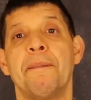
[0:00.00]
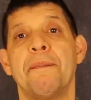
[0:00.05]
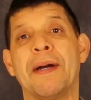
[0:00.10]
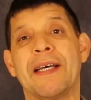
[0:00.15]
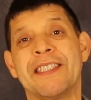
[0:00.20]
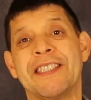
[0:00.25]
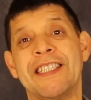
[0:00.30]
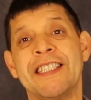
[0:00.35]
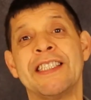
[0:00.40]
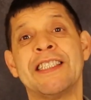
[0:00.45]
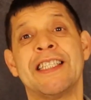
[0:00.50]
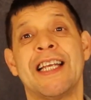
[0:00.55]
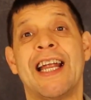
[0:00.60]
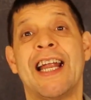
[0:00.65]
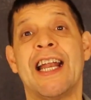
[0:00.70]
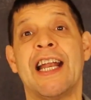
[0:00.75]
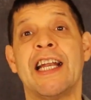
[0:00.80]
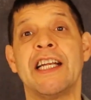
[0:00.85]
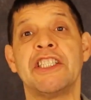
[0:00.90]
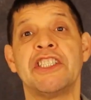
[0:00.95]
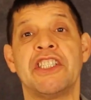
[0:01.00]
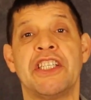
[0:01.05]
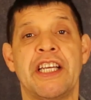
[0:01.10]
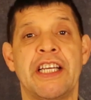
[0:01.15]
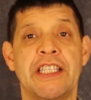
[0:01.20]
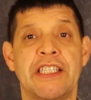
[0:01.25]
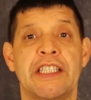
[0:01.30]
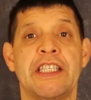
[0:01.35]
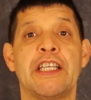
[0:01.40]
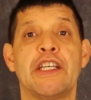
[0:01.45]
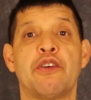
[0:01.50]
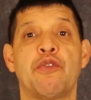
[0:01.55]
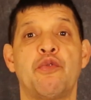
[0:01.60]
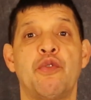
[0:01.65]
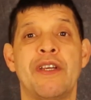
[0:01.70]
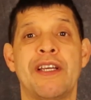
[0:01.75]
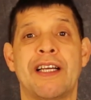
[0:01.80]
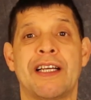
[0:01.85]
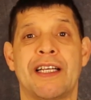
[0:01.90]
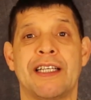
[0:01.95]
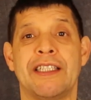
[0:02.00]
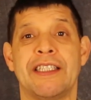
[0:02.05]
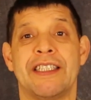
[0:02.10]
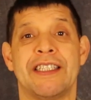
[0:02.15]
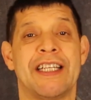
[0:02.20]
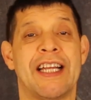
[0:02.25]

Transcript: But things are changing quickly.